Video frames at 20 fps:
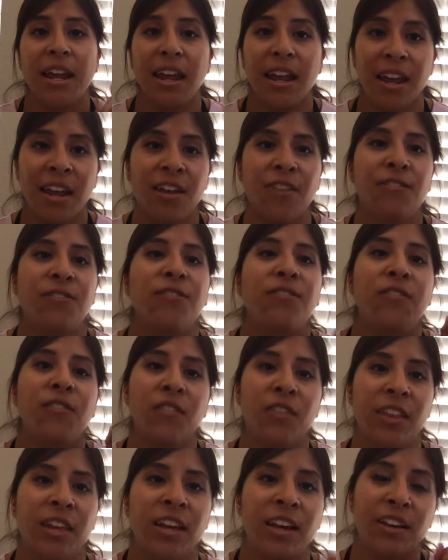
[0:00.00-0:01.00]
If
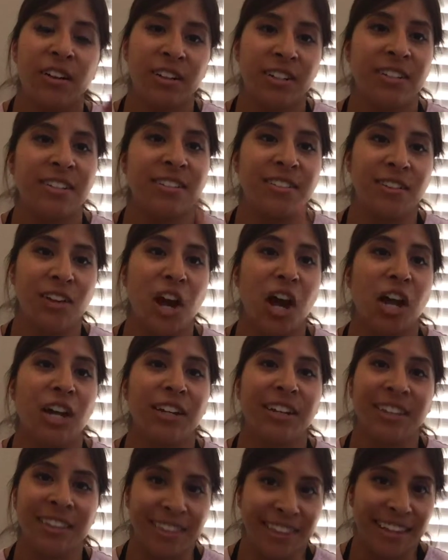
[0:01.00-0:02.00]
there is not
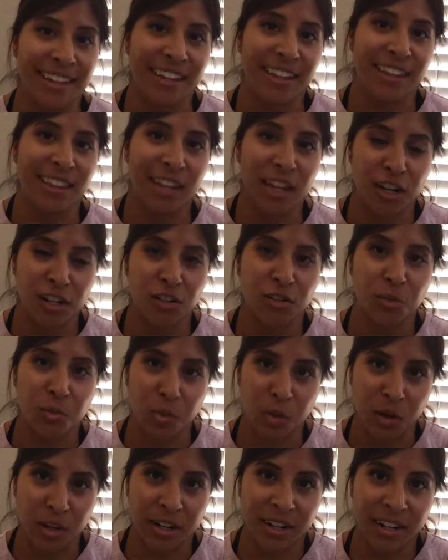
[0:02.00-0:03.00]
a link that is
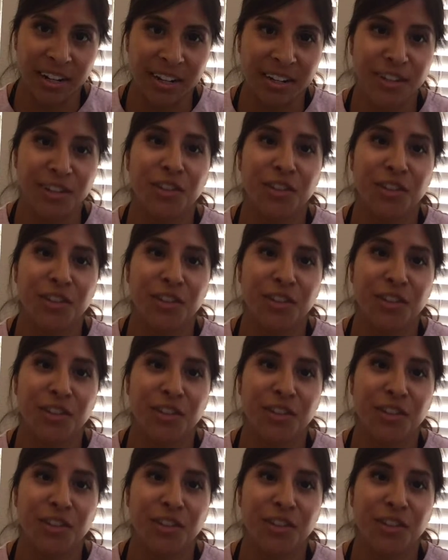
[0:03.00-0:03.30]
working,